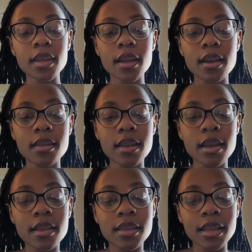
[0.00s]
And
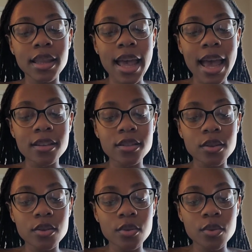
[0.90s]
then the last
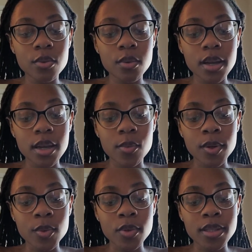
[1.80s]
2
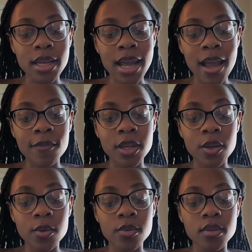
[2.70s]
resources that I have
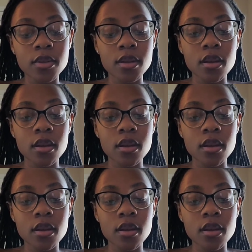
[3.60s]
used